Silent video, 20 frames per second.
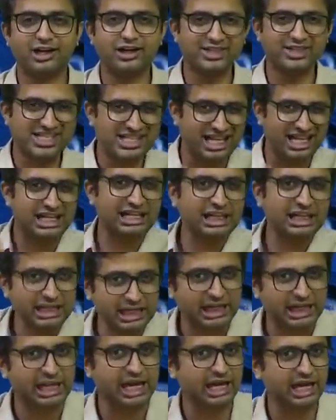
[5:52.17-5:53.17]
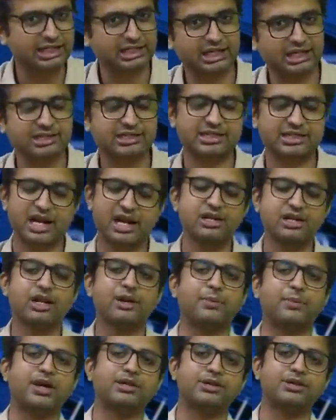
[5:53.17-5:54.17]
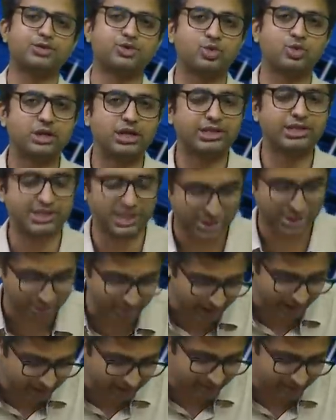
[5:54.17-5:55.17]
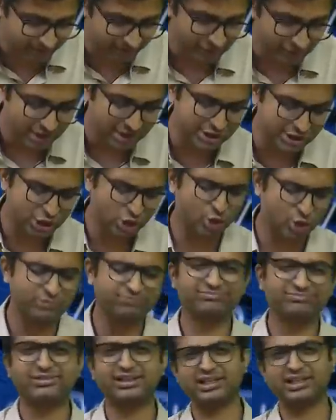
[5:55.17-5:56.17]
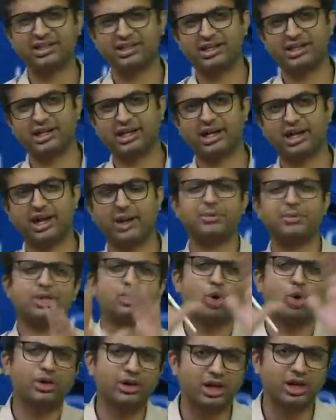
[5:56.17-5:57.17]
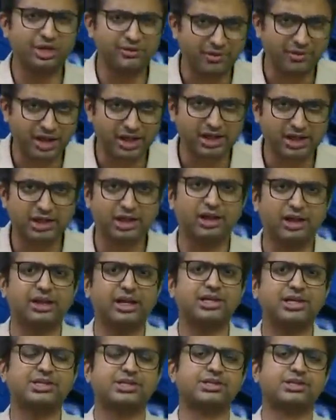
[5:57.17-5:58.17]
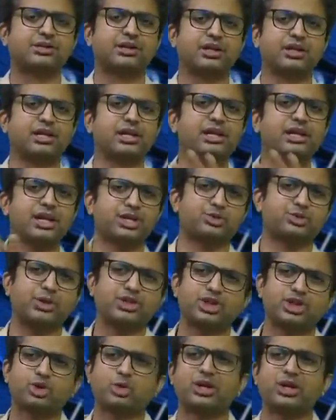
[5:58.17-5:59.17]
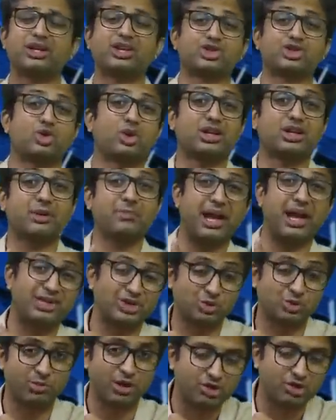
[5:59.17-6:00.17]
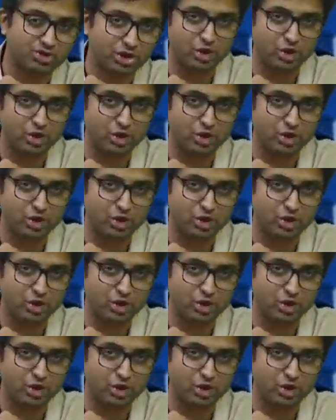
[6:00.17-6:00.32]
slightly neglected standard by the students as well. So, I mean, don't really worry. It's Ind AS 101 does not come as much